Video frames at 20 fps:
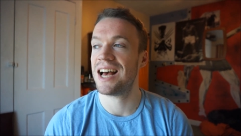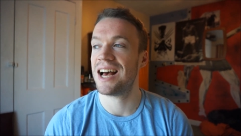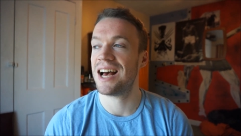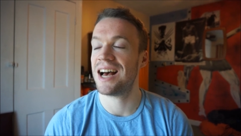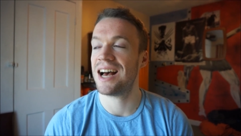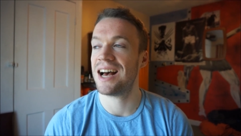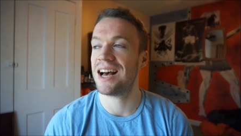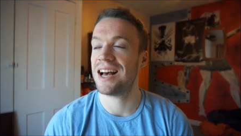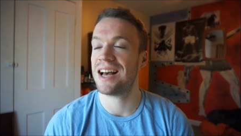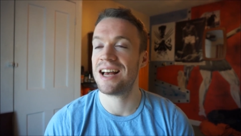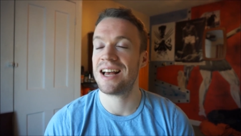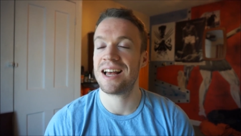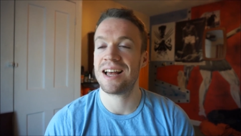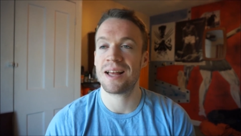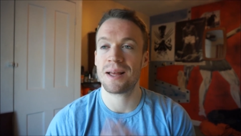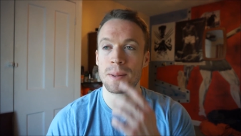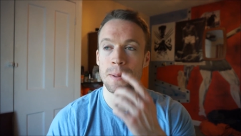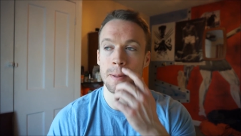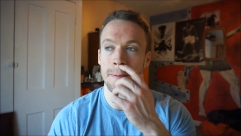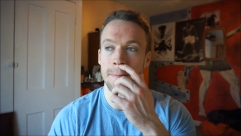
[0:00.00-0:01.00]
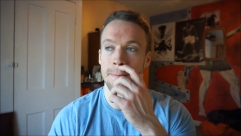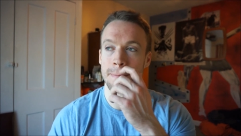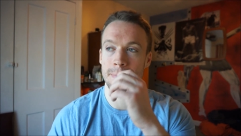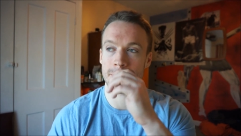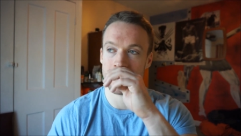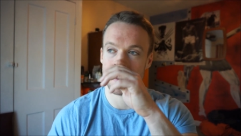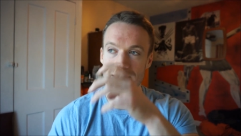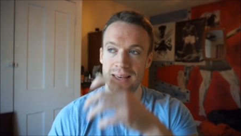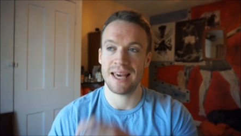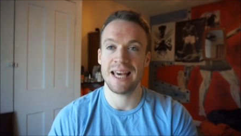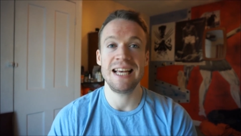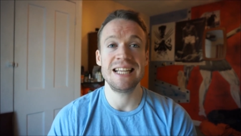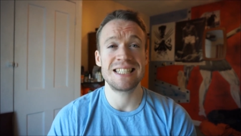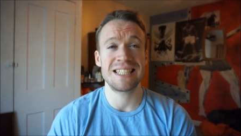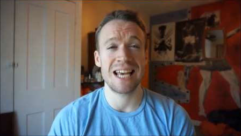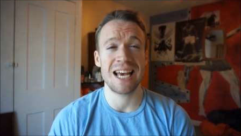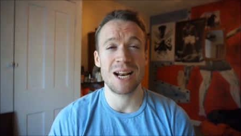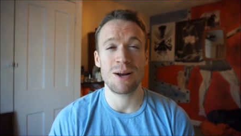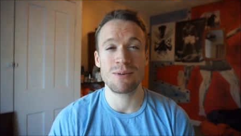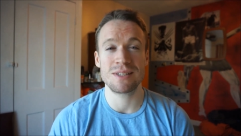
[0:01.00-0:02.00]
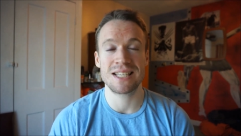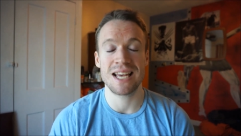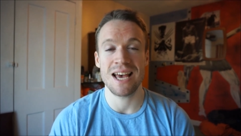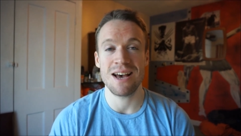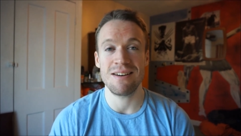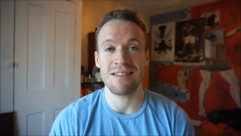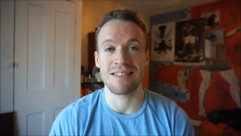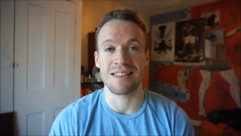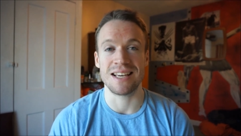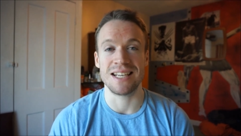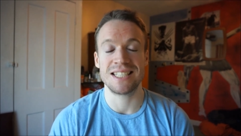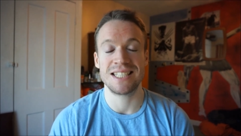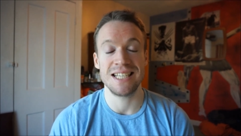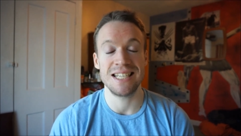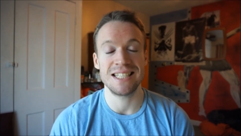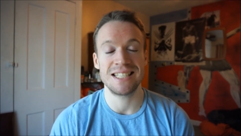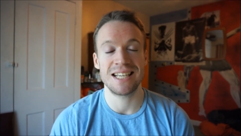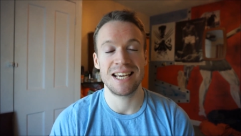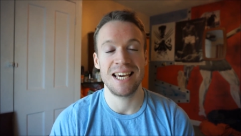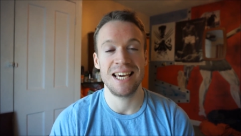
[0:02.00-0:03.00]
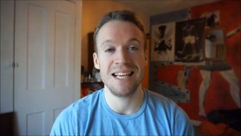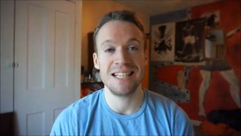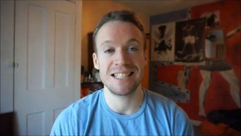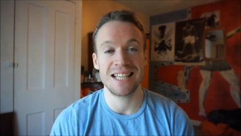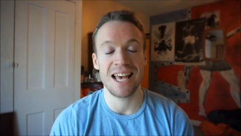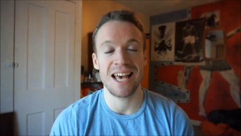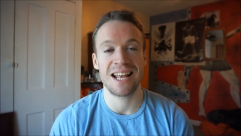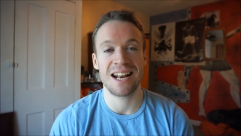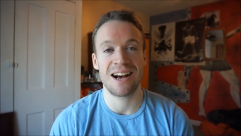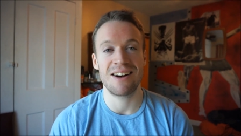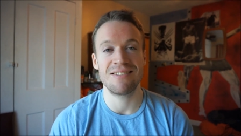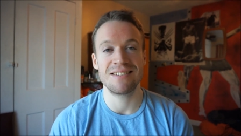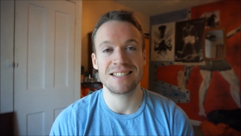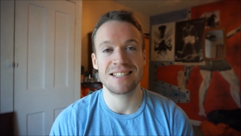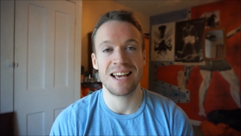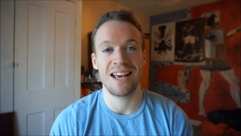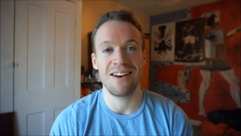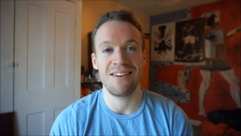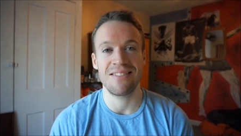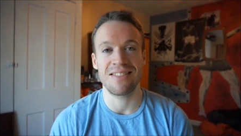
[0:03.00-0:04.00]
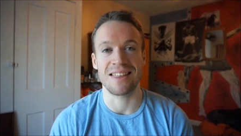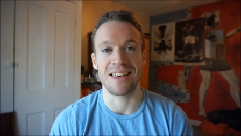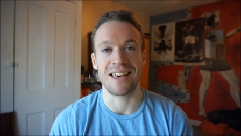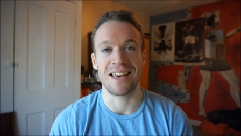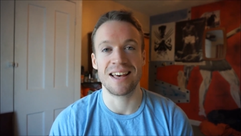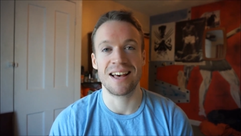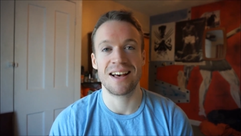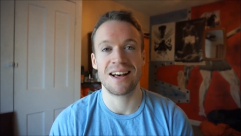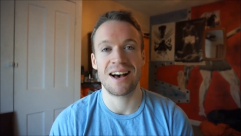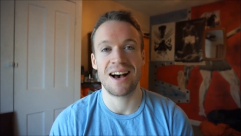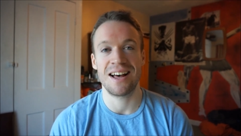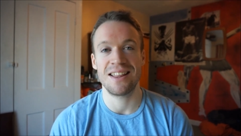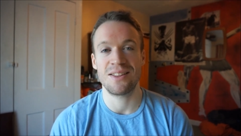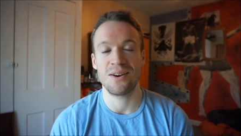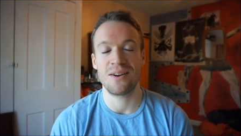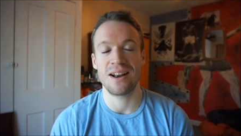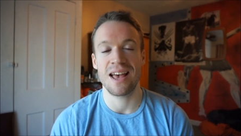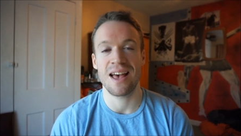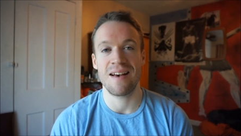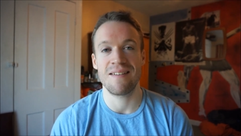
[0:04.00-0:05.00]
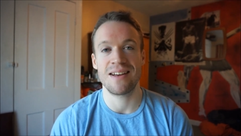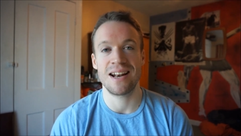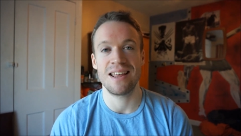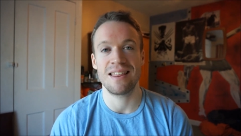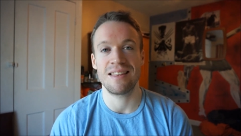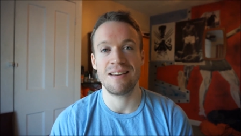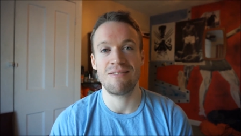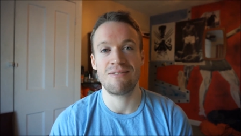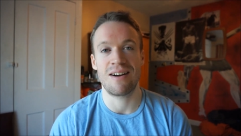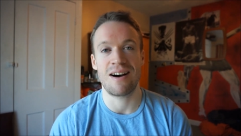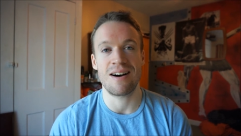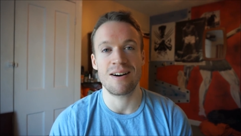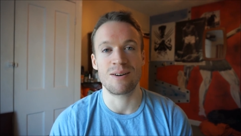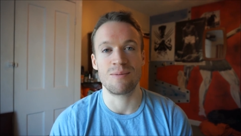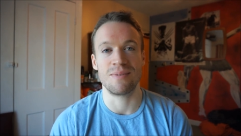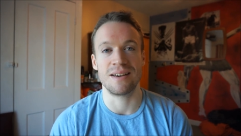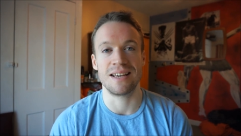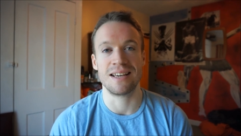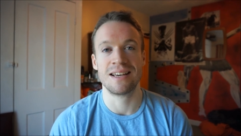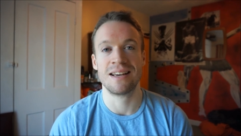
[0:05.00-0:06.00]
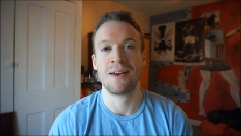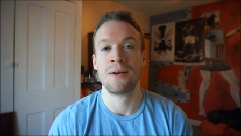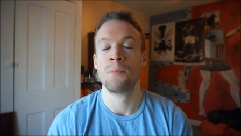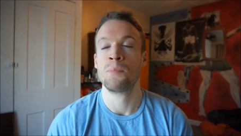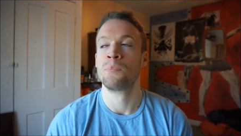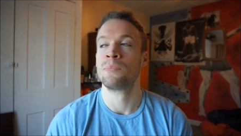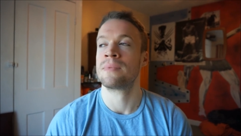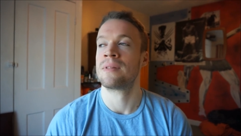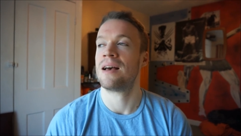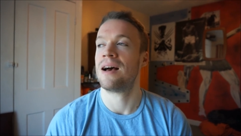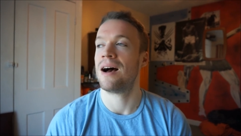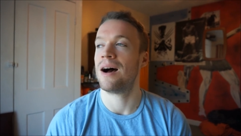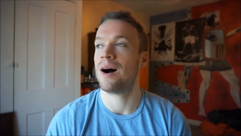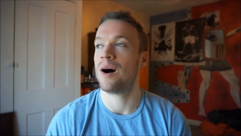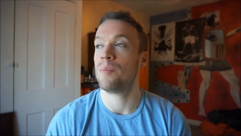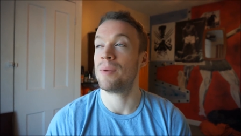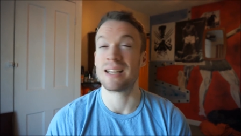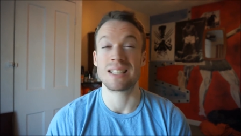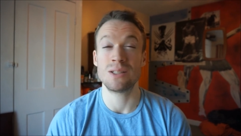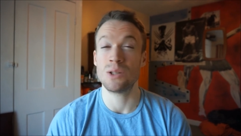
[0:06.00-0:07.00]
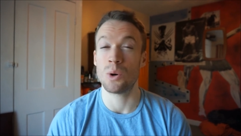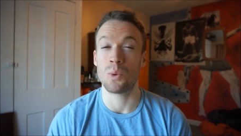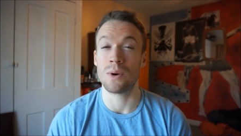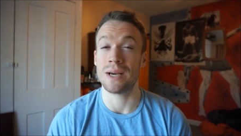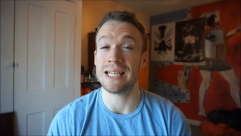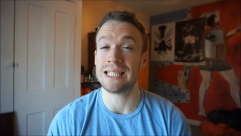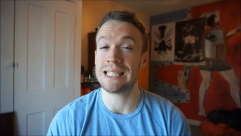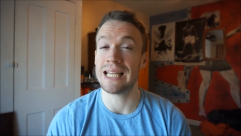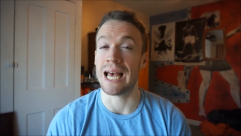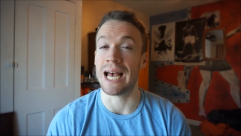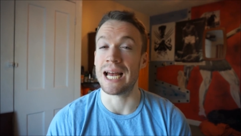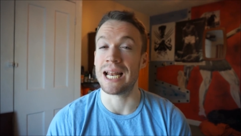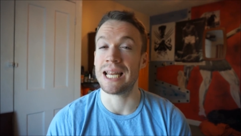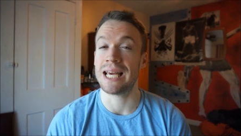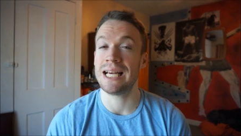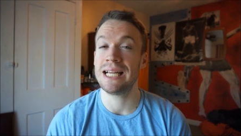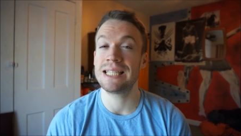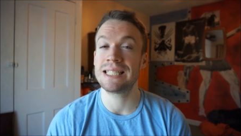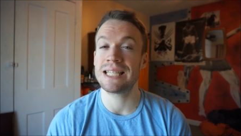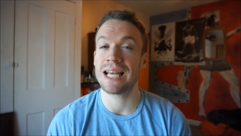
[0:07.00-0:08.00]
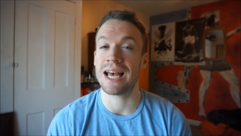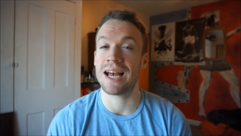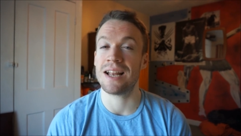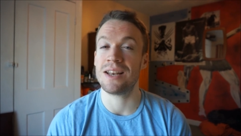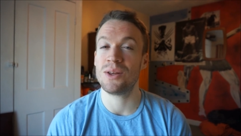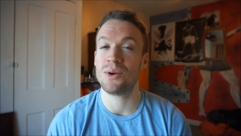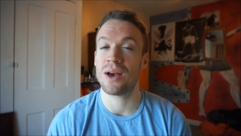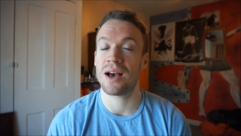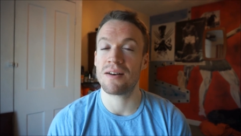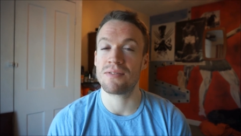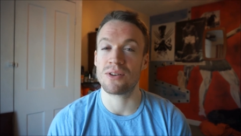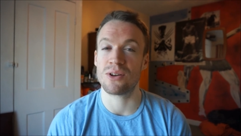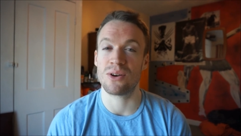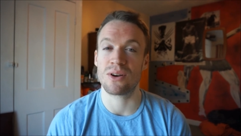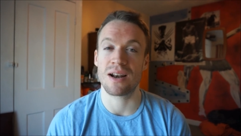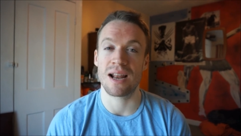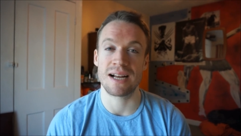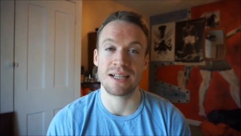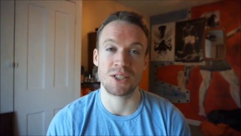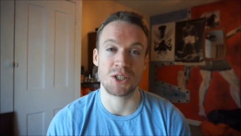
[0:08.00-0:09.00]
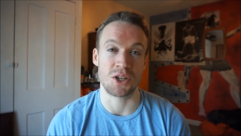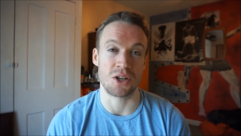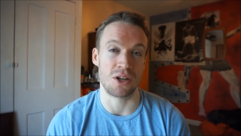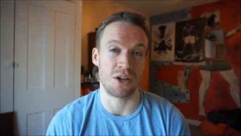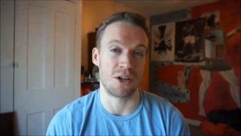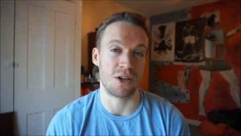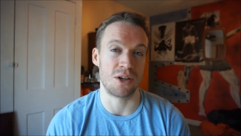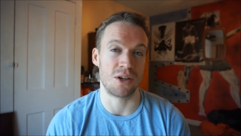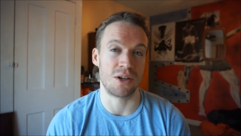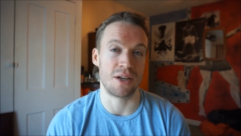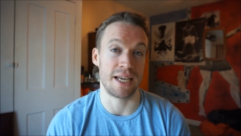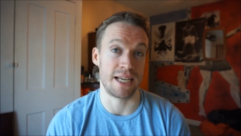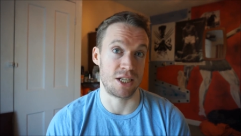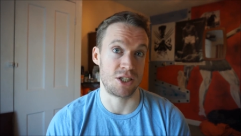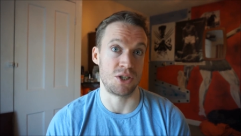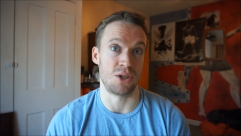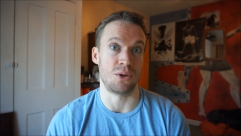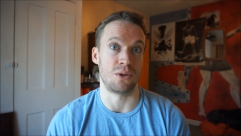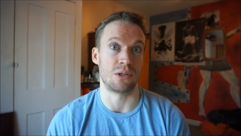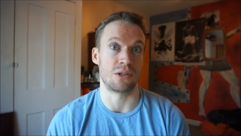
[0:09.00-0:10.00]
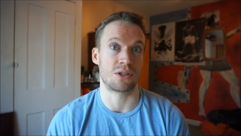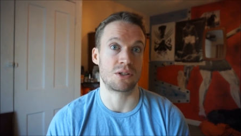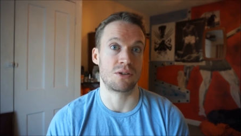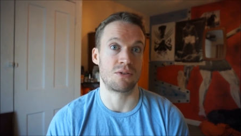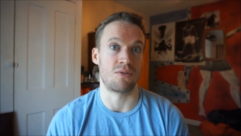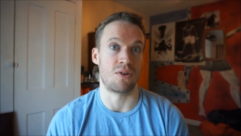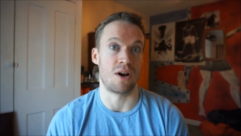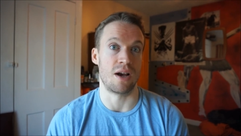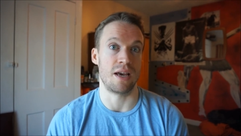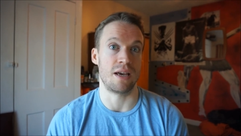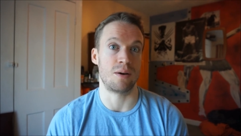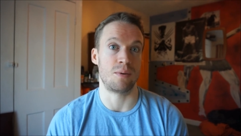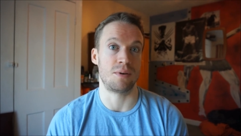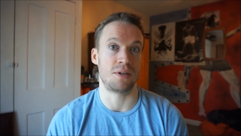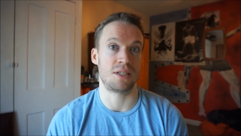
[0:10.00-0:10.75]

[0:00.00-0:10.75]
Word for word: Uh, he said I was healthy. She's, he said I was healthy. I don't have anything wrong with me. Um, that's not what he said. He said you have no glandular issues, right?